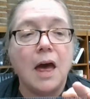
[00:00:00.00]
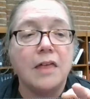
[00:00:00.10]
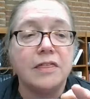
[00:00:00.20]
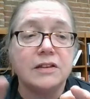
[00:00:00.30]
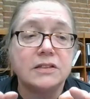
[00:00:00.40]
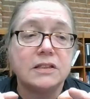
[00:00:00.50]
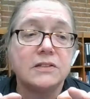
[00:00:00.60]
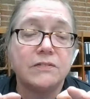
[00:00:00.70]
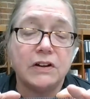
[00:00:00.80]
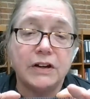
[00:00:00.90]
This is a
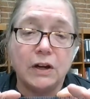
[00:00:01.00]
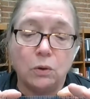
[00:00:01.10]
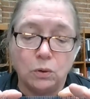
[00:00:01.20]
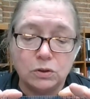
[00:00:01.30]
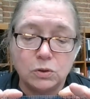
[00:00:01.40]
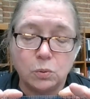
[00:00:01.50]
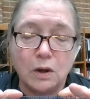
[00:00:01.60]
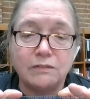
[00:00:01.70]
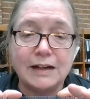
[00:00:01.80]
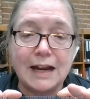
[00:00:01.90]
very old
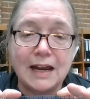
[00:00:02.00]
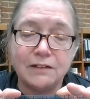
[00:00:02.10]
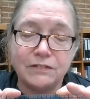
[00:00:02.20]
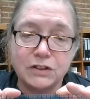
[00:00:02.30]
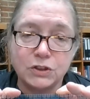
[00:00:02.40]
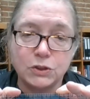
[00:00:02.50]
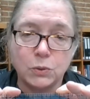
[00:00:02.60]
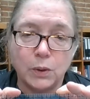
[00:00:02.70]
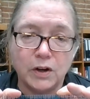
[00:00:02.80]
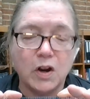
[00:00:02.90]
12.5 inch
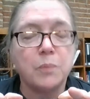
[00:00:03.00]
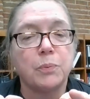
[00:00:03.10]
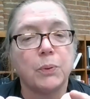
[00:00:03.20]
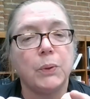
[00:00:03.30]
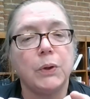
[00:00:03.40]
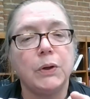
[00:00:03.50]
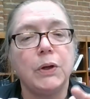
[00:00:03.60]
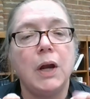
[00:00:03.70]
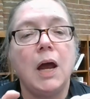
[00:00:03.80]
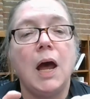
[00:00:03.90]
square up ruler.
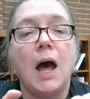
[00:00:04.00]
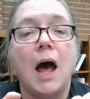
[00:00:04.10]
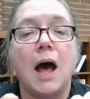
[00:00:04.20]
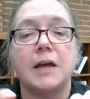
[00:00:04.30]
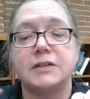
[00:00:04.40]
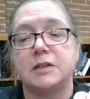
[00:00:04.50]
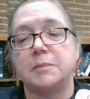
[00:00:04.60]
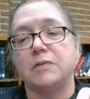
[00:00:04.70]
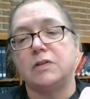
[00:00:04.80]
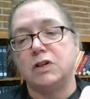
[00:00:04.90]
Some
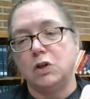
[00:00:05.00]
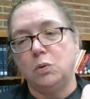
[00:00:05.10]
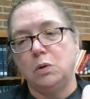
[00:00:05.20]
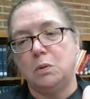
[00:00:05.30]
of the newer